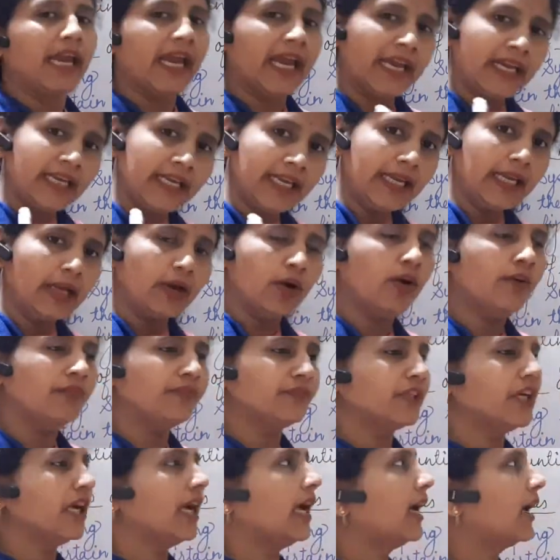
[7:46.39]
any of
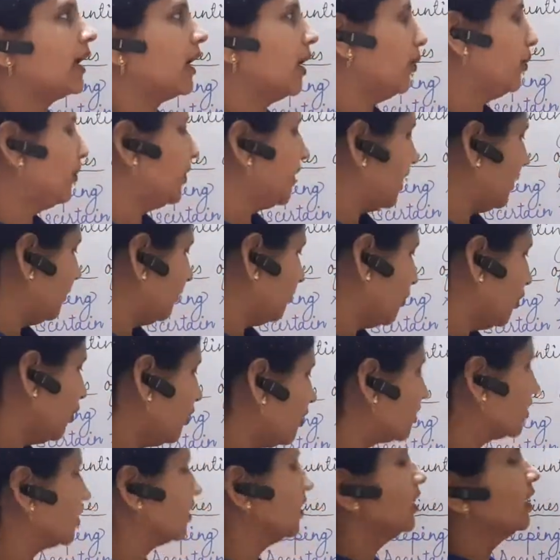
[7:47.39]
the accounting
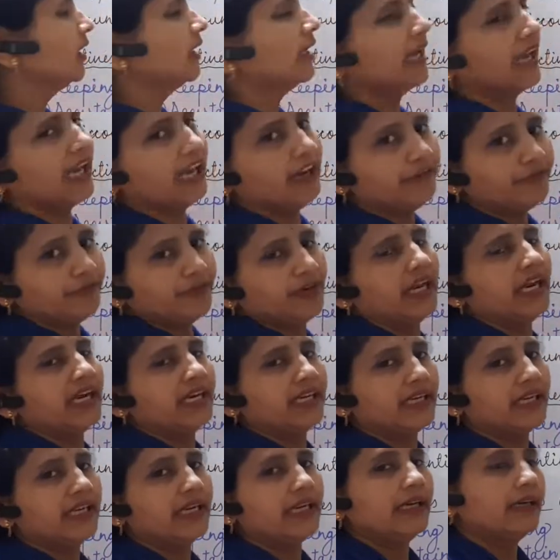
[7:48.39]
book if
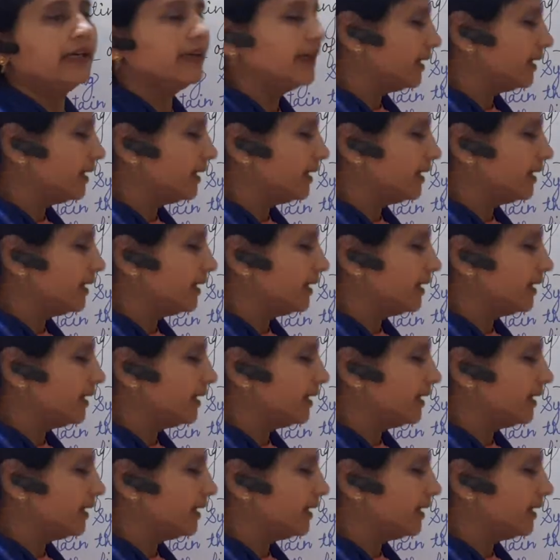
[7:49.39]
any